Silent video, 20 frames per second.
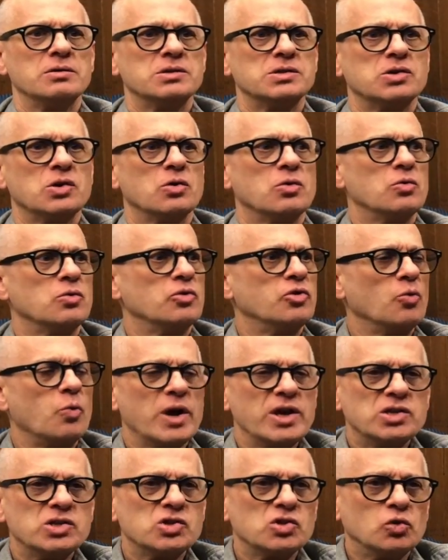So the
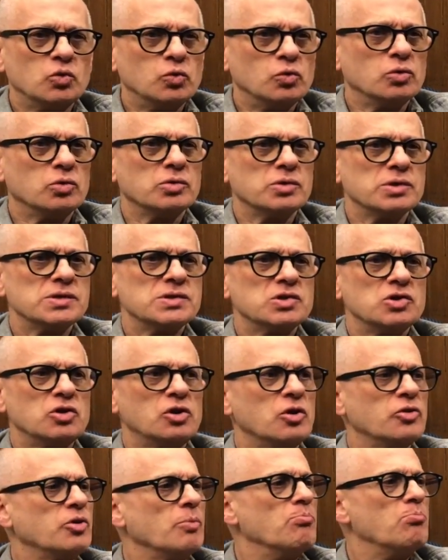way schools, you
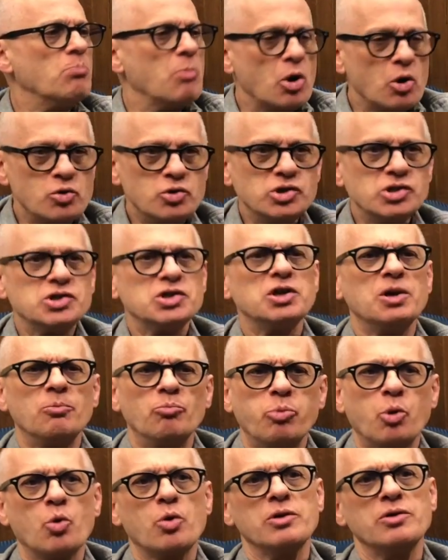know, the most
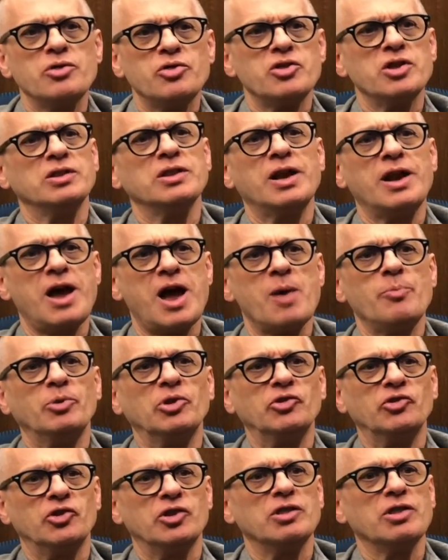important thing that
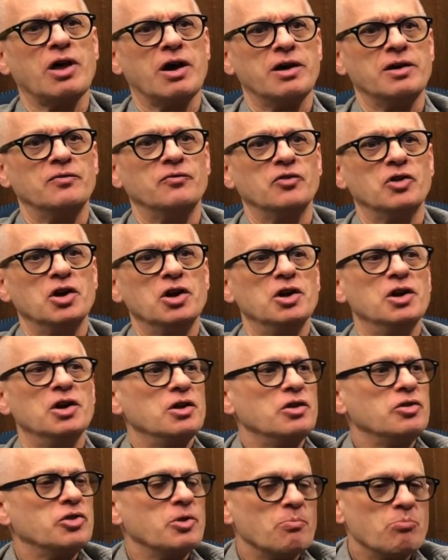happens in life,
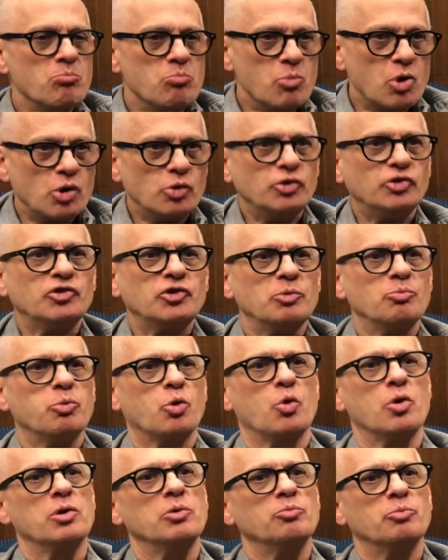the most
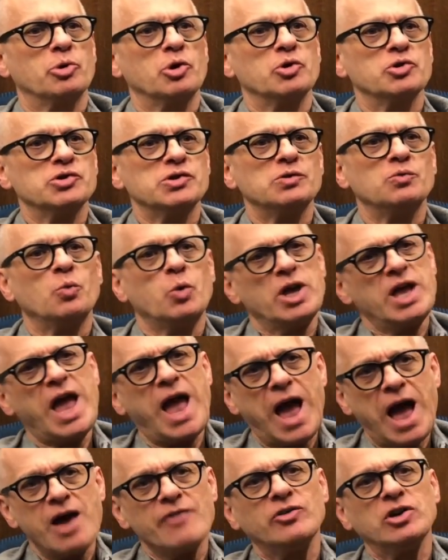important person we
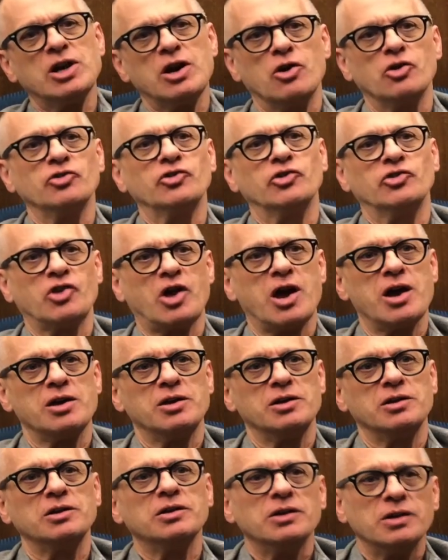have in our
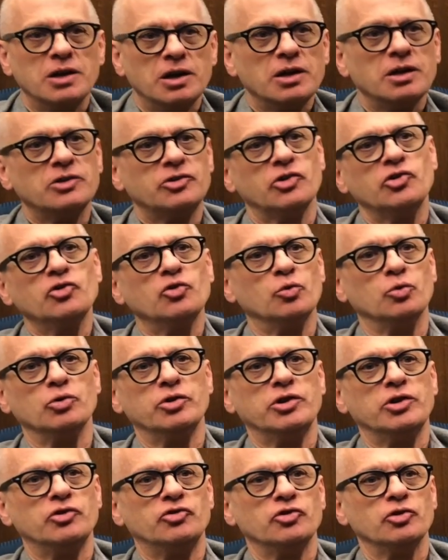society is a school
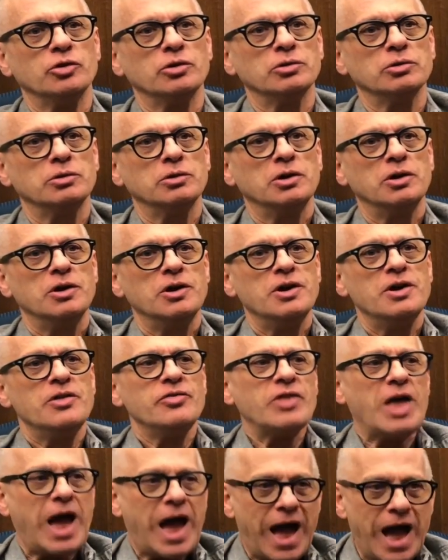teacher. Mm-hmm.
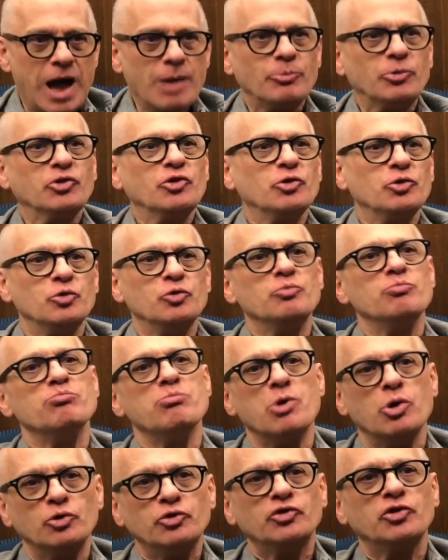The absolute
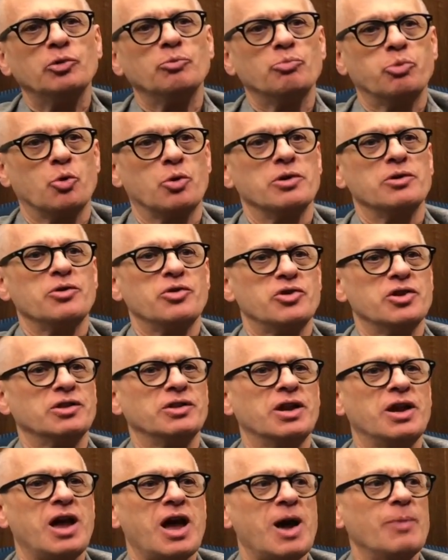most important thing
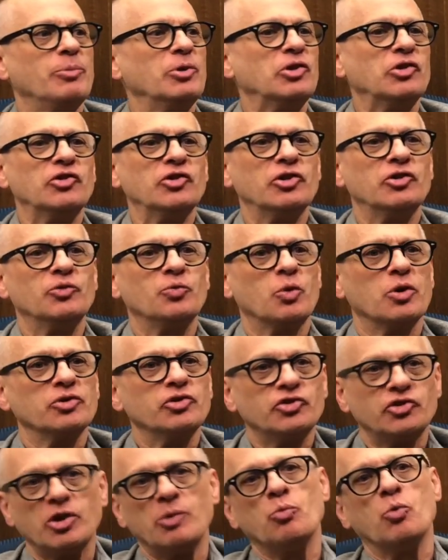that happens is where
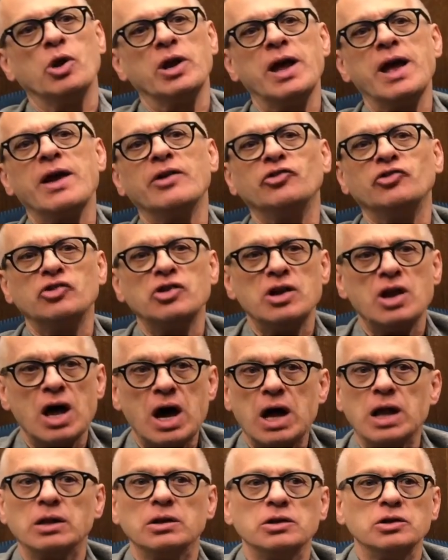someone has
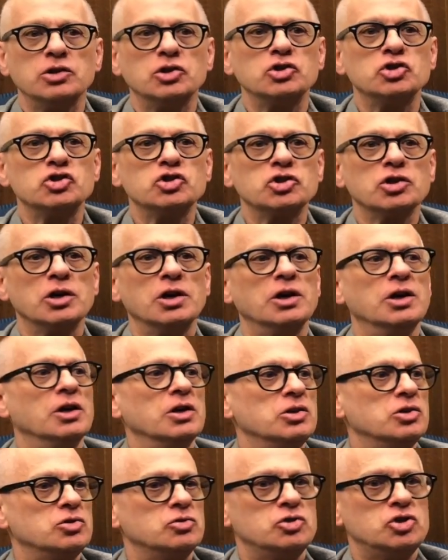knowledge
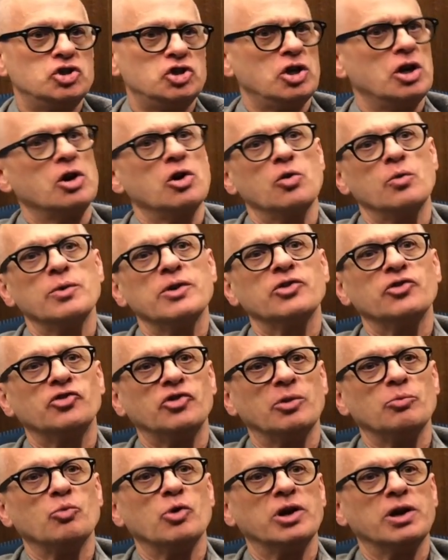to share with
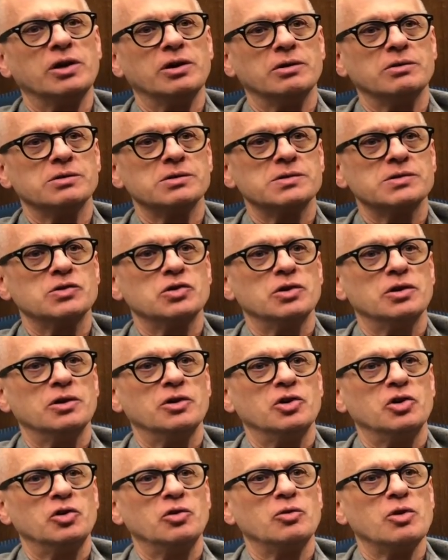someone else.
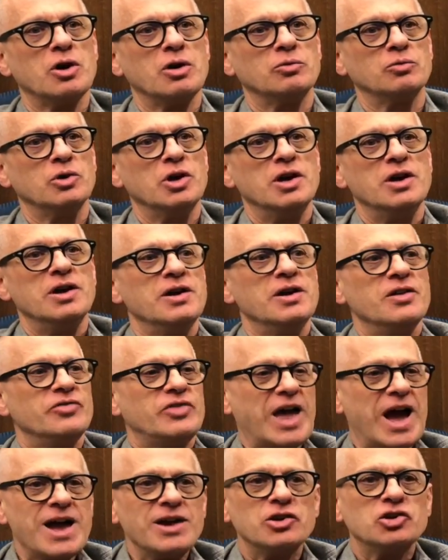You know,
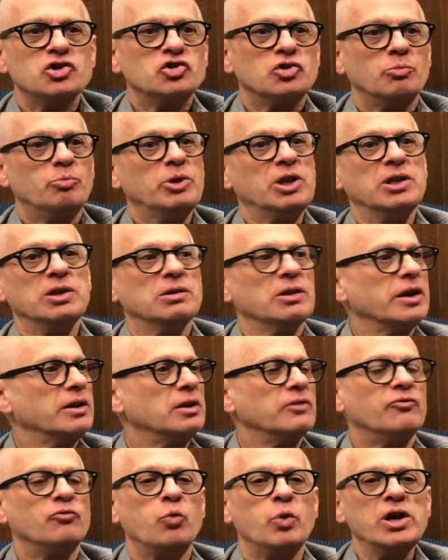that should be like,
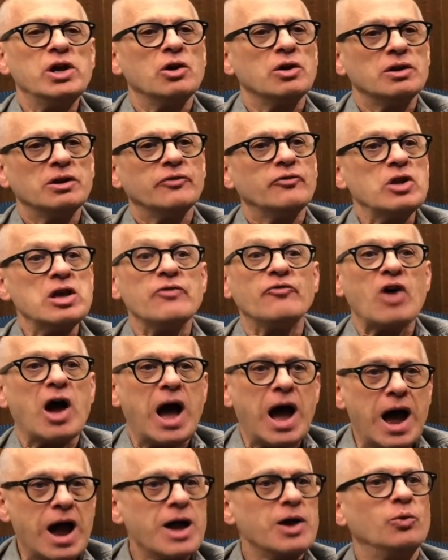if
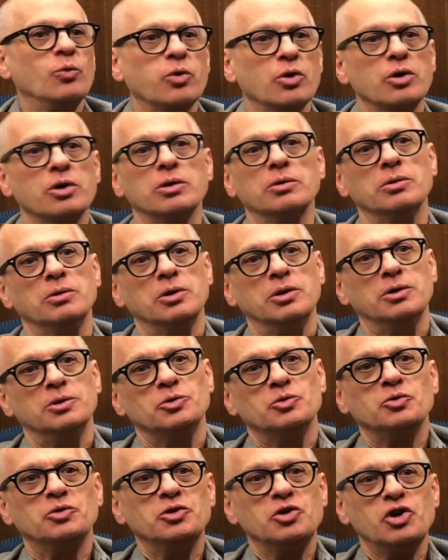I were,
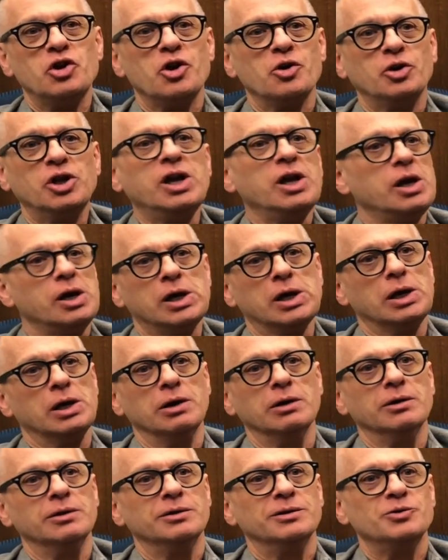you know,
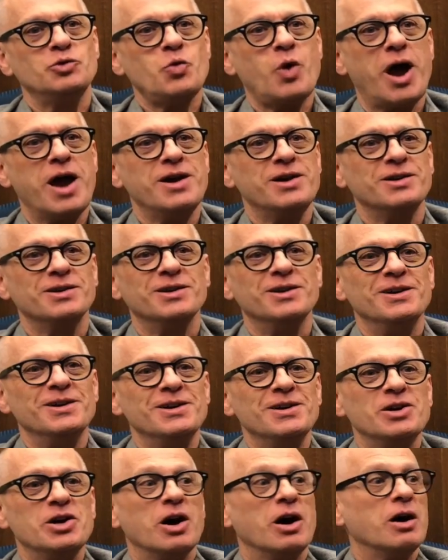king, right?
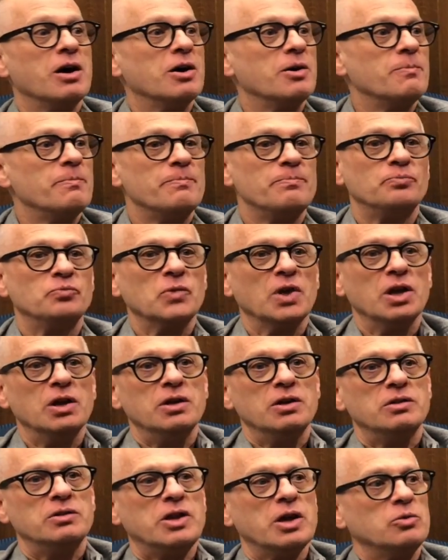
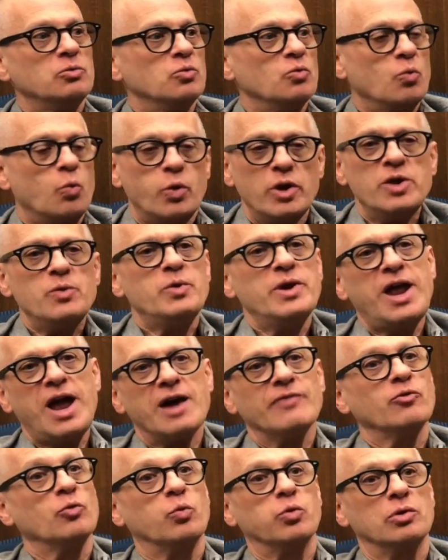Then we would
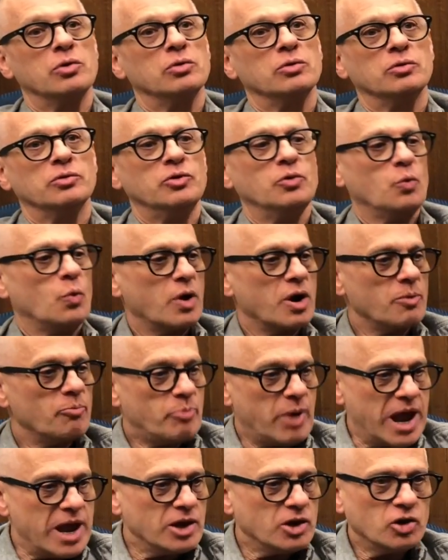have a world where
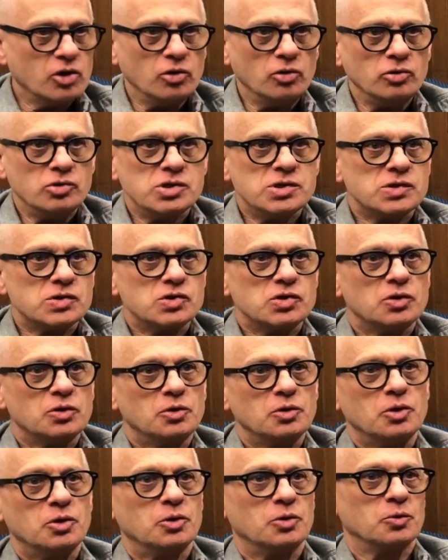bankers
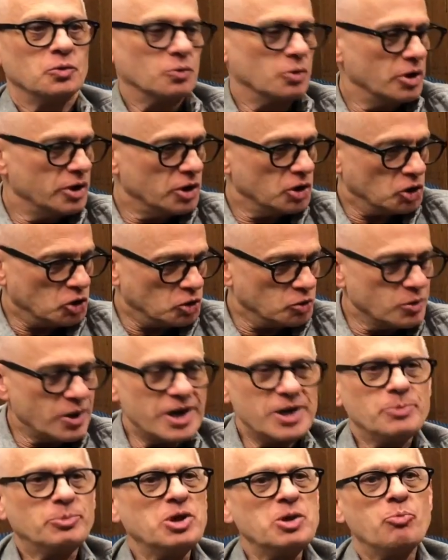were
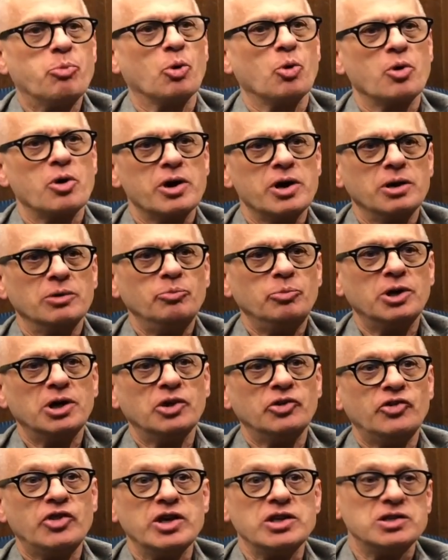incredibly boring
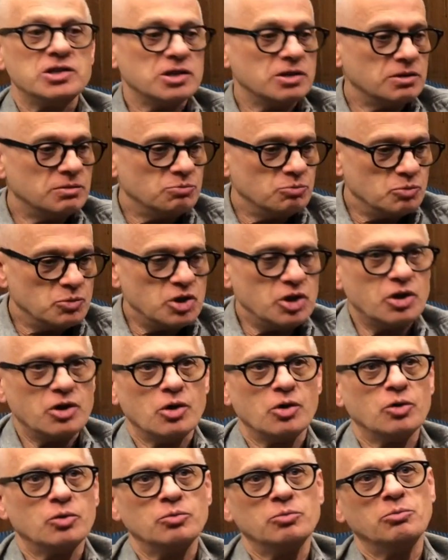because they did, you
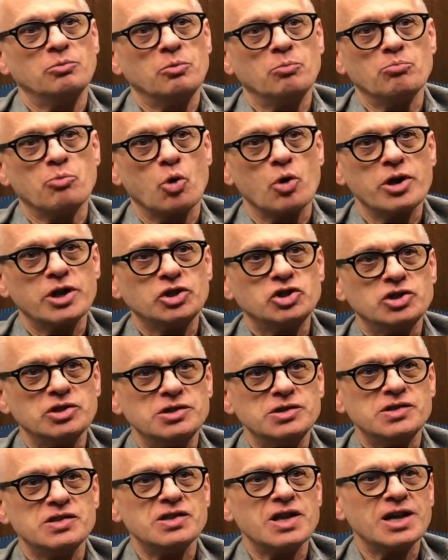know,
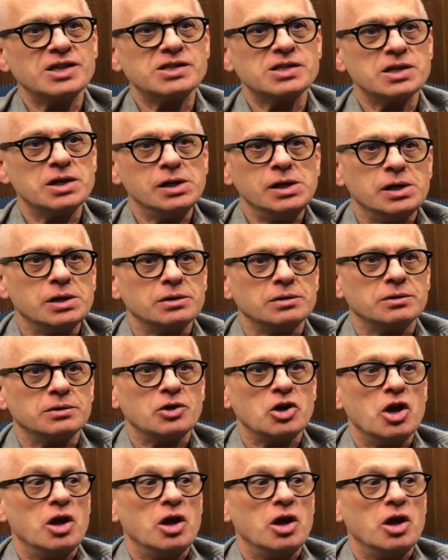mortgages and that's it.